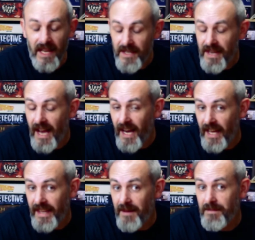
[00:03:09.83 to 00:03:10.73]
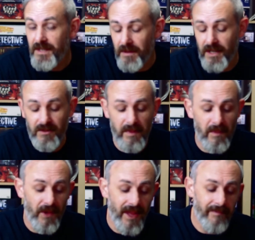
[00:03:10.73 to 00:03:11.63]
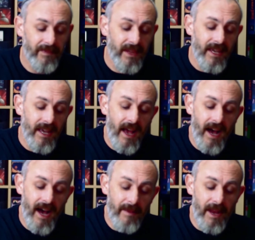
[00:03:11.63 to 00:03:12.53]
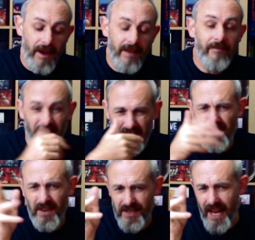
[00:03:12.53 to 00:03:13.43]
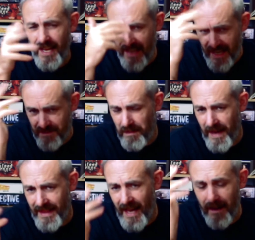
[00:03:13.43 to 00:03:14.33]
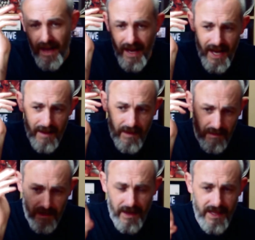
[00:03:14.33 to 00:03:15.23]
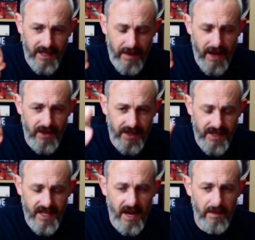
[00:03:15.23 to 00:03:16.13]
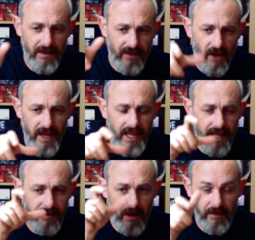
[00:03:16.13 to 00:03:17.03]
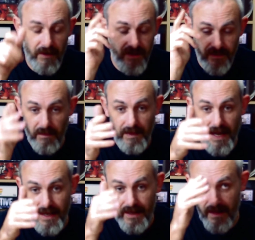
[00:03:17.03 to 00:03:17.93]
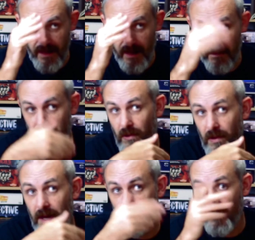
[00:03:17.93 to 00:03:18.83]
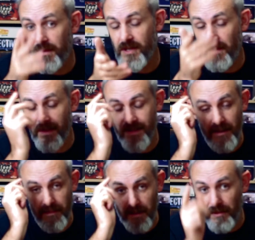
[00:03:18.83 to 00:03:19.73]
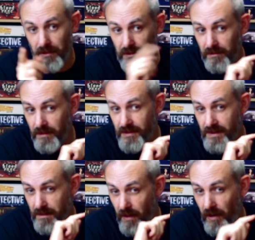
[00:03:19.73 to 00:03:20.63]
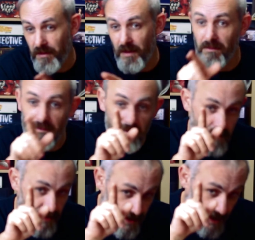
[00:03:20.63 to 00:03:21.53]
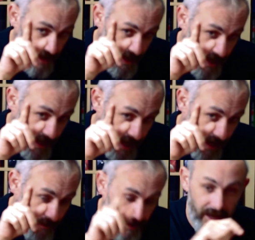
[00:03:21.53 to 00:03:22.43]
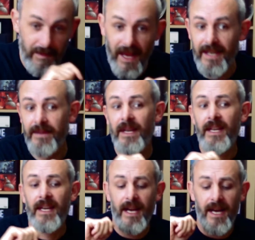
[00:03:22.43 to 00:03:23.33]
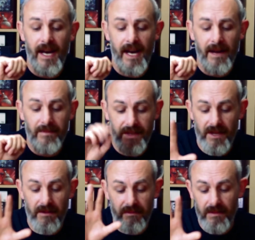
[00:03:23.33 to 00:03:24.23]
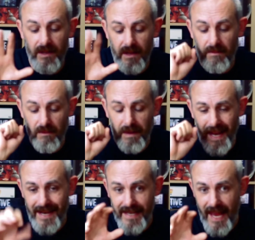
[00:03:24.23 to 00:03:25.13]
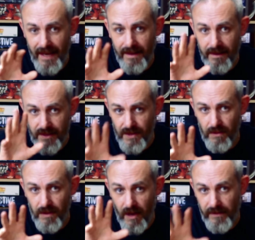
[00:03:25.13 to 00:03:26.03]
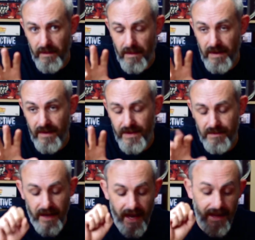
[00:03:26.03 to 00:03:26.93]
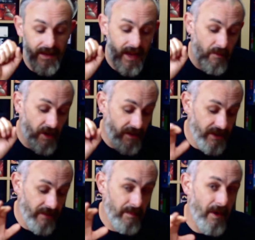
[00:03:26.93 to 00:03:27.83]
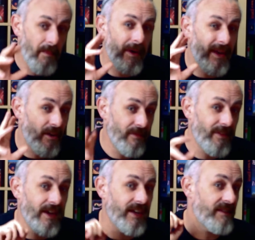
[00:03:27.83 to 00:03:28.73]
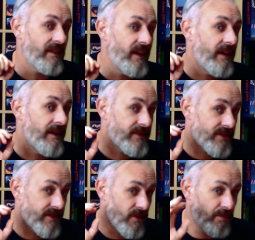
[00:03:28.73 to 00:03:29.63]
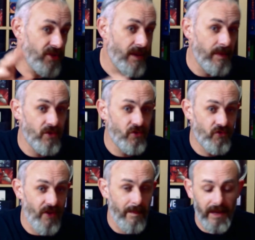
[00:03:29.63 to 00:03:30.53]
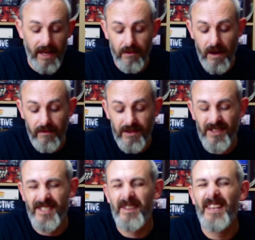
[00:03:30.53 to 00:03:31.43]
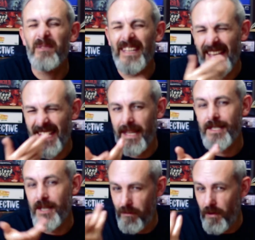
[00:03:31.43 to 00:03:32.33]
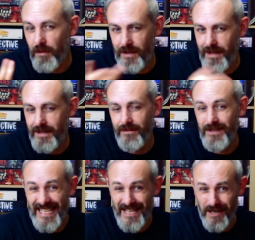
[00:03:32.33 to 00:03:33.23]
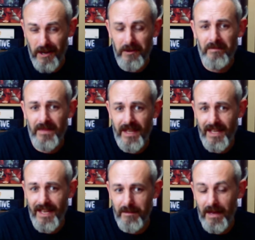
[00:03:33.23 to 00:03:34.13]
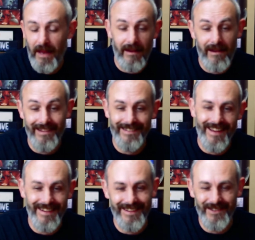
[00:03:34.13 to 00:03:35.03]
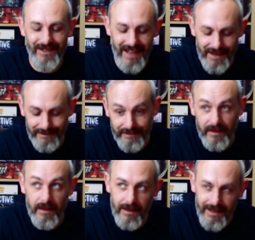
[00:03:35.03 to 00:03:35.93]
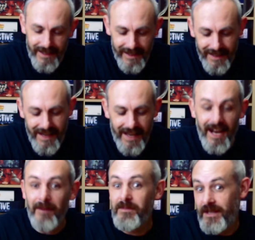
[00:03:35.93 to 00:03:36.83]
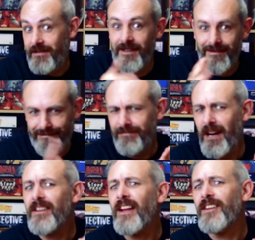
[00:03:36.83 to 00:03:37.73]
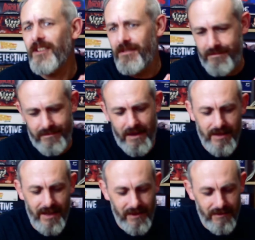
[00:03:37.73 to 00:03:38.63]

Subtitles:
So yeah, I like that. So we're going to do a bit more of that. Anyway, 51st State. Yes, we played that. I want to play the expansions. There's a couple I've got in there, one of which I've not played, I bought, and one of which I've been sent by Portal, which was the Moloch one, which I want to get played. So I will play it again soon, hopefully maybe even this weekend, and we'll give it another pop, and hopefully I can stop Jamie trampling all over us, because he would like this. He'll watch this with his ego and be like, yeah, I did do that. So well done you. Well done.